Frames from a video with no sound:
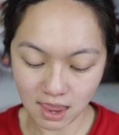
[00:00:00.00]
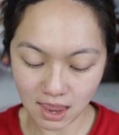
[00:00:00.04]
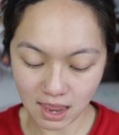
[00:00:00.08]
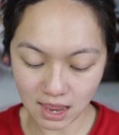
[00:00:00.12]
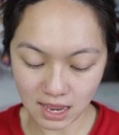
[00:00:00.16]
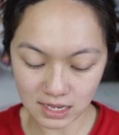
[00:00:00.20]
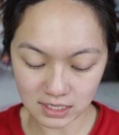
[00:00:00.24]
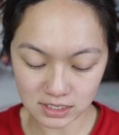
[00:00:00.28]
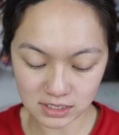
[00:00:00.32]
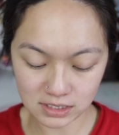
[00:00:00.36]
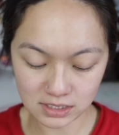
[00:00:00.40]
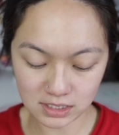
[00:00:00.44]

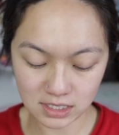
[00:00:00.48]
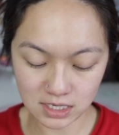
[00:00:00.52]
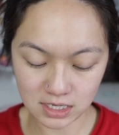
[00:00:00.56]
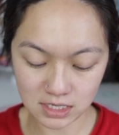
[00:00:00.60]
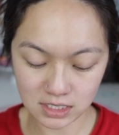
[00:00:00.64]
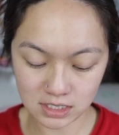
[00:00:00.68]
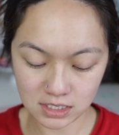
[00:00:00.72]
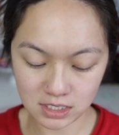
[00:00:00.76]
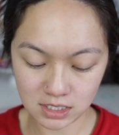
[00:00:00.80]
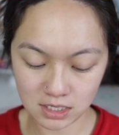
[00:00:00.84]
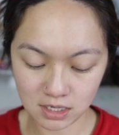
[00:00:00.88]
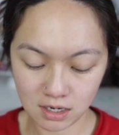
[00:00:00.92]

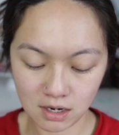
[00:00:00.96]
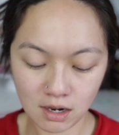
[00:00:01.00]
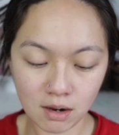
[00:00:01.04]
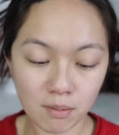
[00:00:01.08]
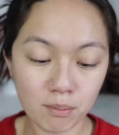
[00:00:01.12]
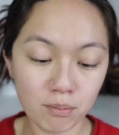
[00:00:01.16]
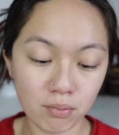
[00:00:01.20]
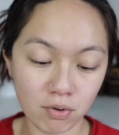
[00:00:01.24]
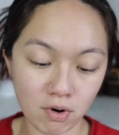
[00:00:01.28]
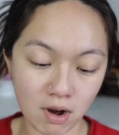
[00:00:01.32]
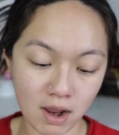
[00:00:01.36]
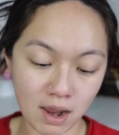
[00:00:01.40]
Acid
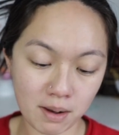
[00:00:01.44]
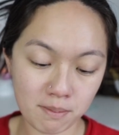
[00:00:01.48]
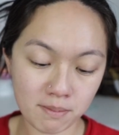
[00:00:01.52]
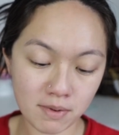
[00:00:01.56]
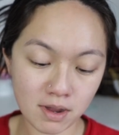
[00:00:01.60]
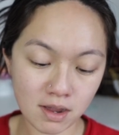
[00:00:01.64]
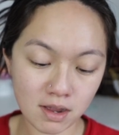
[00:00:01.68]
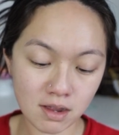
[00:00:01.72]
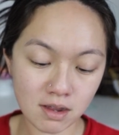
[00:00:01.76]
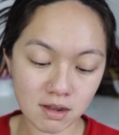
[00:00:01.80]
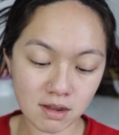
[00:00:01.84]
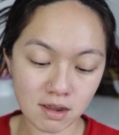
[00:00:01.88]

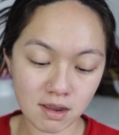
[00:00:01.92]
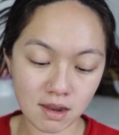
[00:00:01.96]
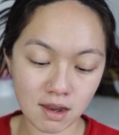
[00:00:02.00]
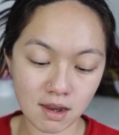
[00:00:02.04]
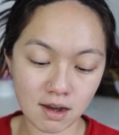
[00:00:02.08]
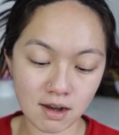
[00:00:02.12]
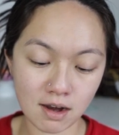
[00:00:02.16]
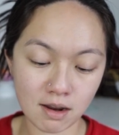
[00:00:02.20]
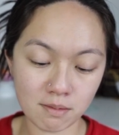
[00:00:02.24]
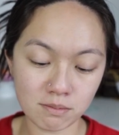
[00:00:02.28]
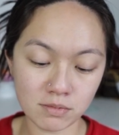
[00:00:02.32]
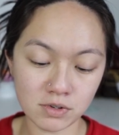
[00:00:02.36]
Primer
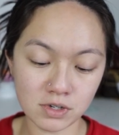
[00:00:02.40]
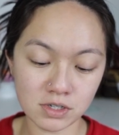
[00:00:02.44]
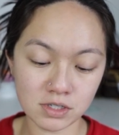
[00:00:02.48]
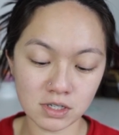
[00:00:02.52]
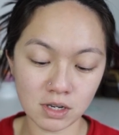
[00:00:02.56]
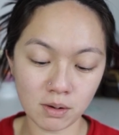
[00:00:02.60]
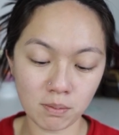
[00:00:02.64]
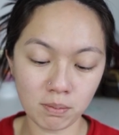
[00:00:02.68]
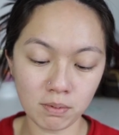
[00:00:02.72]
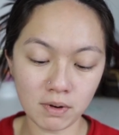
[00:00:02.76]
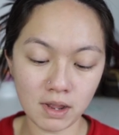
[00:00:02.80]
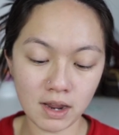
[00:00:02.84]
and I'm
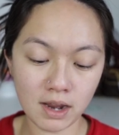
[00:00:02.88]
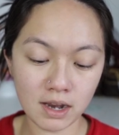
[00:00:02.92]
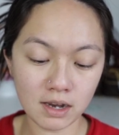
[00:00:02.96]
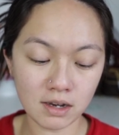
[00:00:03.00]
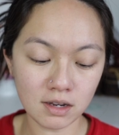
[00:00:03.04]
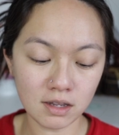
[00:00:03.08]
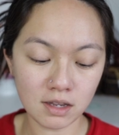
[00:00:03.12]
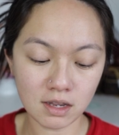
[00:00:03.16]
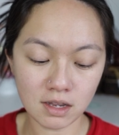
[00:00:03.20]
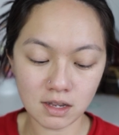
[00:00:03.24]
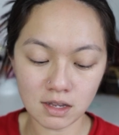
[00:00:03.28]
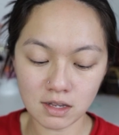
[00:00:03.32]
just
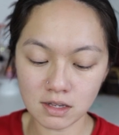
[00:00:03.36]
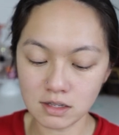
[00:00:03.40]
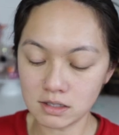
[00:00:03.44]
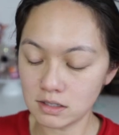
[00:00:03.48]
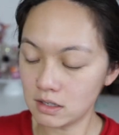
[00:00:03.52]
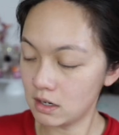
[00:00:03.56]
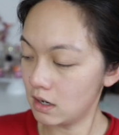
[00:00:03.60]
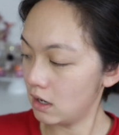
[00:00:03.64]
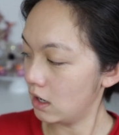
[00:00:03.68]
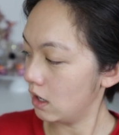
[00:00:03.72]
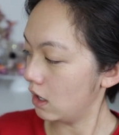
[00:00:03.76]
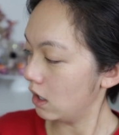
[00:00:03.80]
applying this
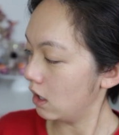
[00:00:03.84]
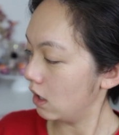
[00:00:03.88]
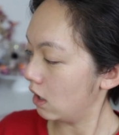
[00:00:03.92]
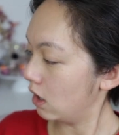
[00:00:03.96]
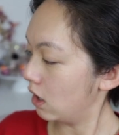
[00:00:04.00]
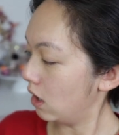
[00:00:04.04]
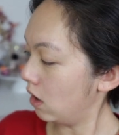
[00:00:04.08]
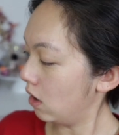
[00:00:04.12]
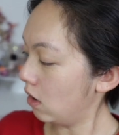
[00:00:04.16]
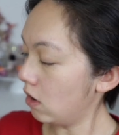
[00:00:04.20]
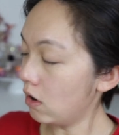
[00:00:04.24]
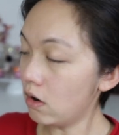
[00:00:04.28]

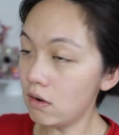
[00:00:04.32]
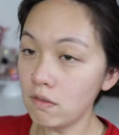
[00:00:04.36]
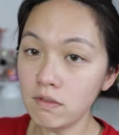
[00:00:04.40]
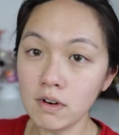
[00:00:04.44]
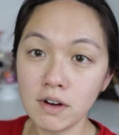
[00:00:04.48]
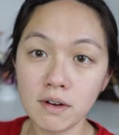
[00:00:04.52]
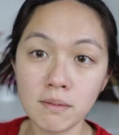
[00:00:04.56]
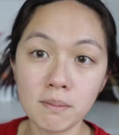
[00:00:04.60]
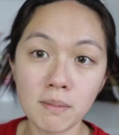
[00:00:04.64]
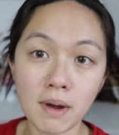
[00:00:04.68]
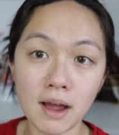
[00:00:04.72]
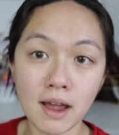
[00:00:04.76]

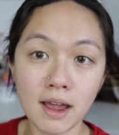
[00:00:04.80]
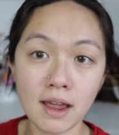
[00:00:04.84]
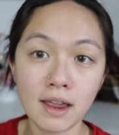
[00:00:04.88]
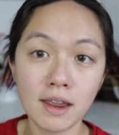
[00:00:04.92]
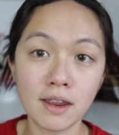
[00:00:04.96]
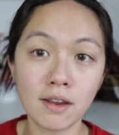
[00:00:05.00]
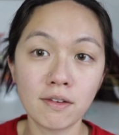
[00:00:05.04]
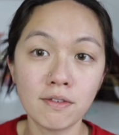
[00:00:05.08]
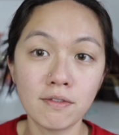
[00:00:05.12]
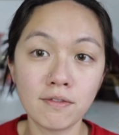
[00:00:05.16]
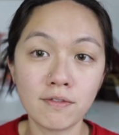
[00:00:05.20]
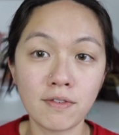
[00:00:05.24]
over
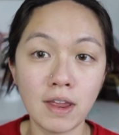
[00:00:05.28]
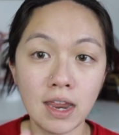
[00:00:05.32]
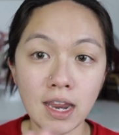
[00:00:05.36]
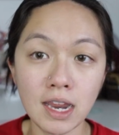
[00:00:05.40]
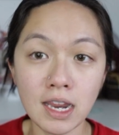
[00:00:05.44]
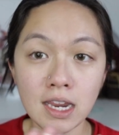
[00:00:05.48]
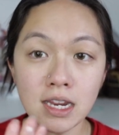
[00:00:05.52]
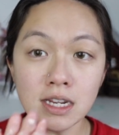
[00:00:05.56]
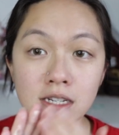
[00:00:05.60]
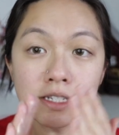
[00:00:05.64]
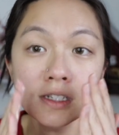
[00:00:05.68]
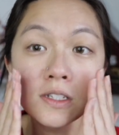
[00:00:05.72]
my
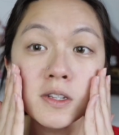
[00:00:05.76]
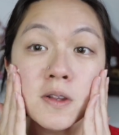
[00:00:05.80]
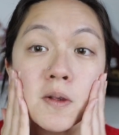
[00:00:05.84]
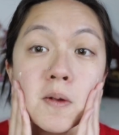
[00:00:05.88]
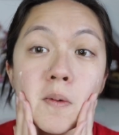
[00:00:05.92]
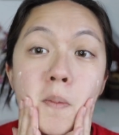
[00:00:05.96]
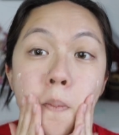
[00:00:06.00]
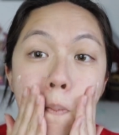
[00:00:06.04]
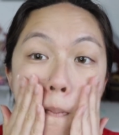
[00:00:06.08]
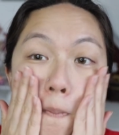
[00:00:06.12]
face.